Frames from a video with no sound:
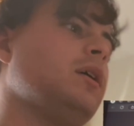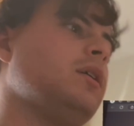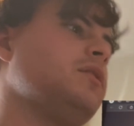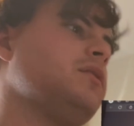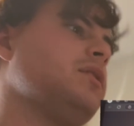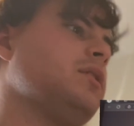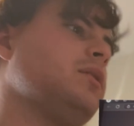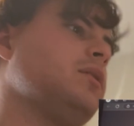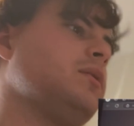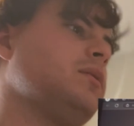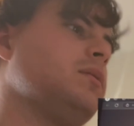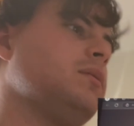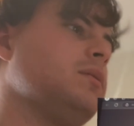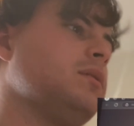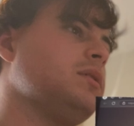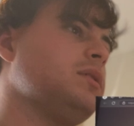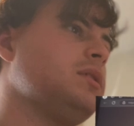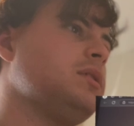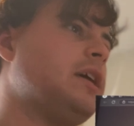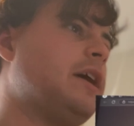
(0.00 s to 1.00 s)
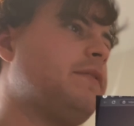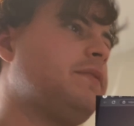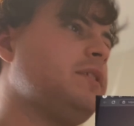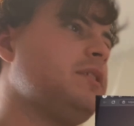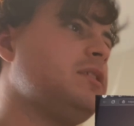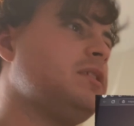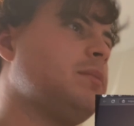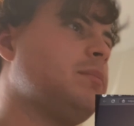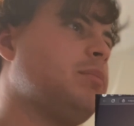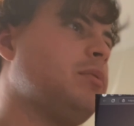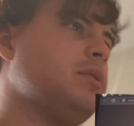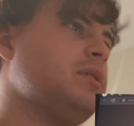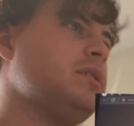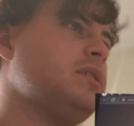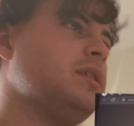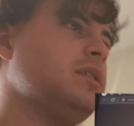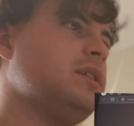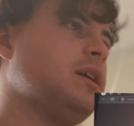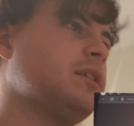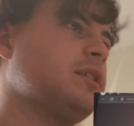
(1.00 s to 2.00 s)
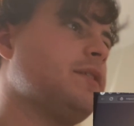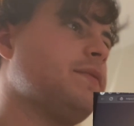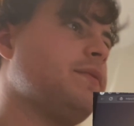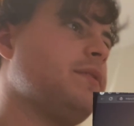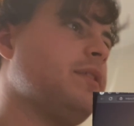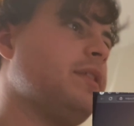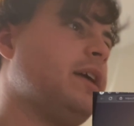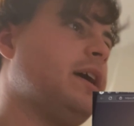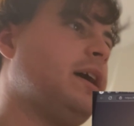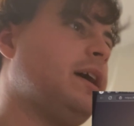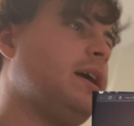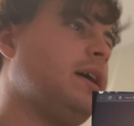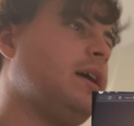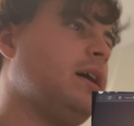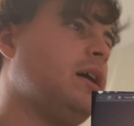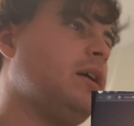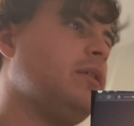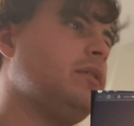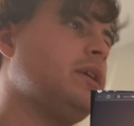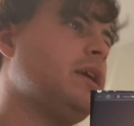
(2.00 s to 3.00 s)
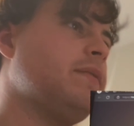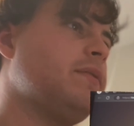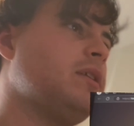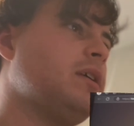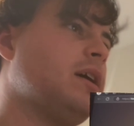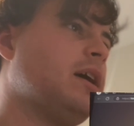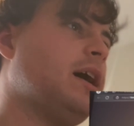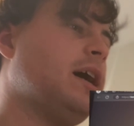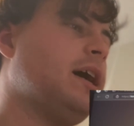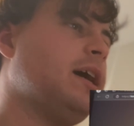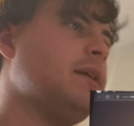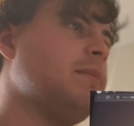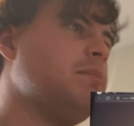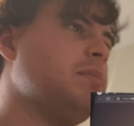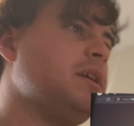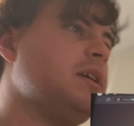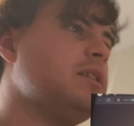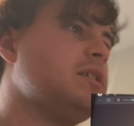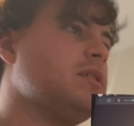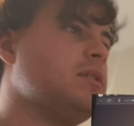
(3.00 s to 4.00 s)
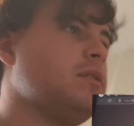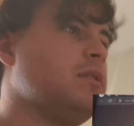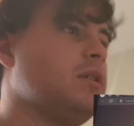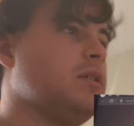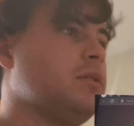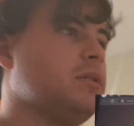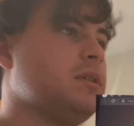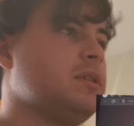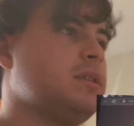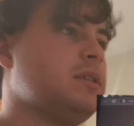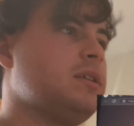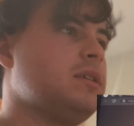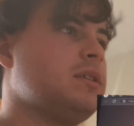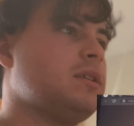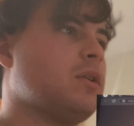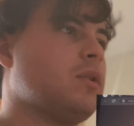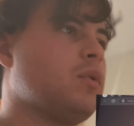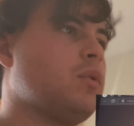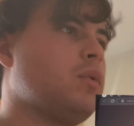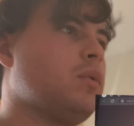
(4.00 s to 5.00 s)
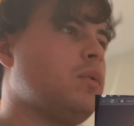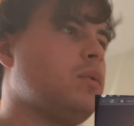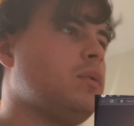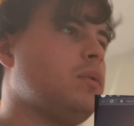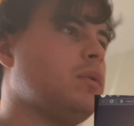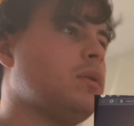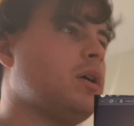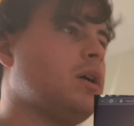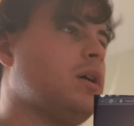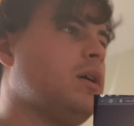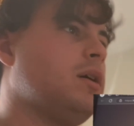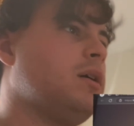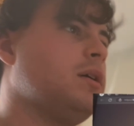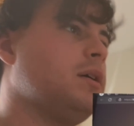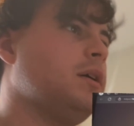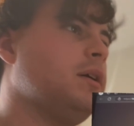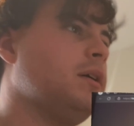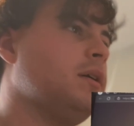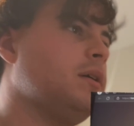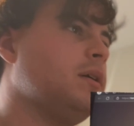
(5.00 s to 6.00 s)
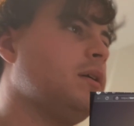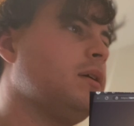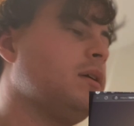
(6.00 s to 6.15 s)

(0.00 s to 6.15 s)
So definitely some points deducted for that. I'll give it a high B tier though, because it is a cool car.